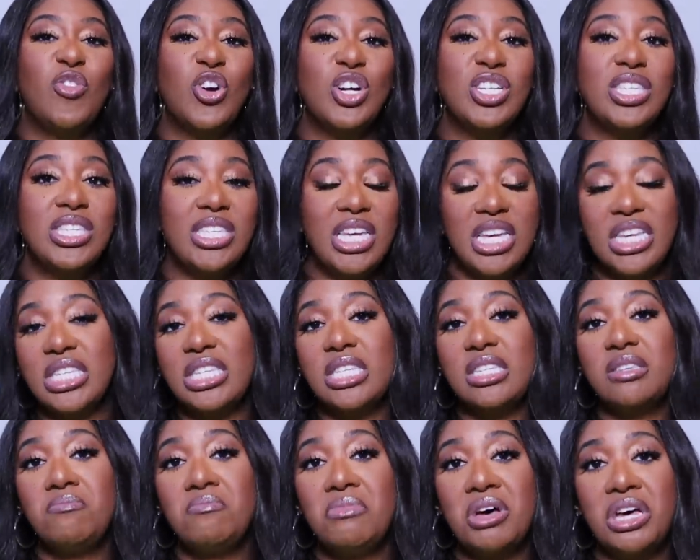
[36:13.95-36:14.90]
for
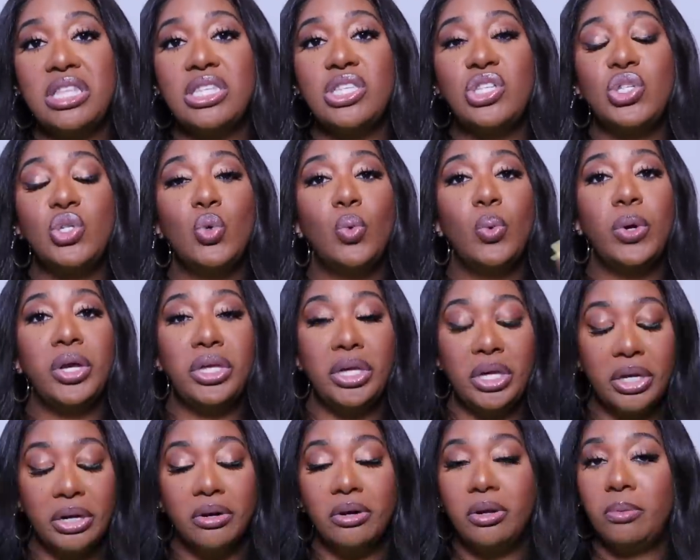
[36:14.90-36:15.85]
six months to a
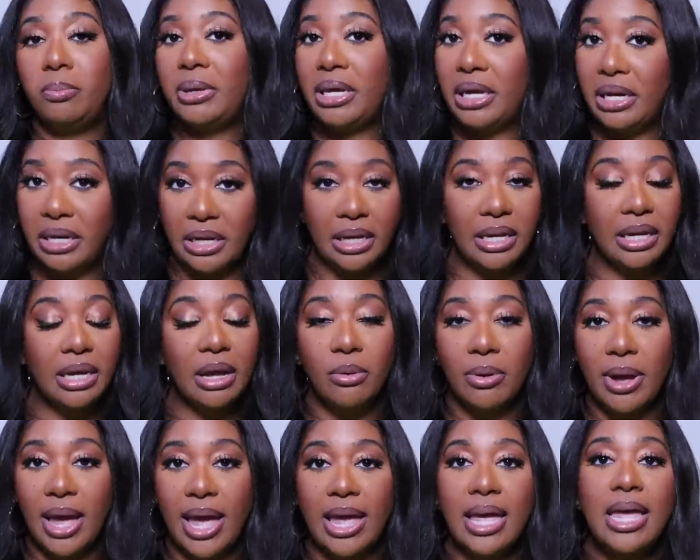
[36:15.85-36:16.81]
year, depending.
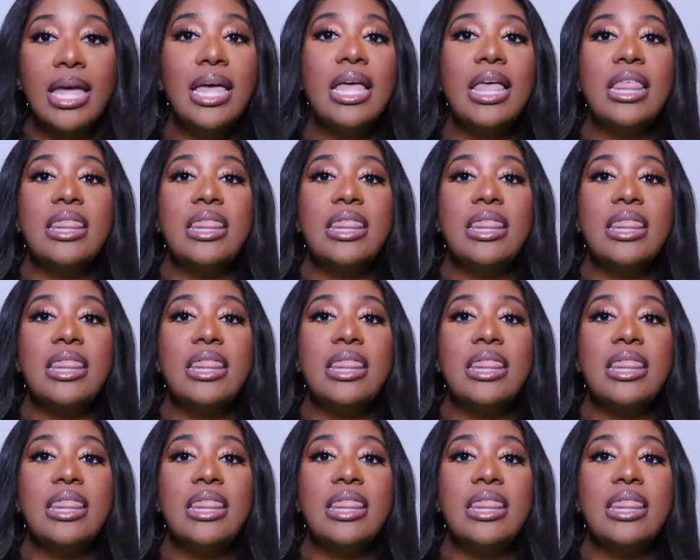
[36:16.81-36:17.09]
Okay.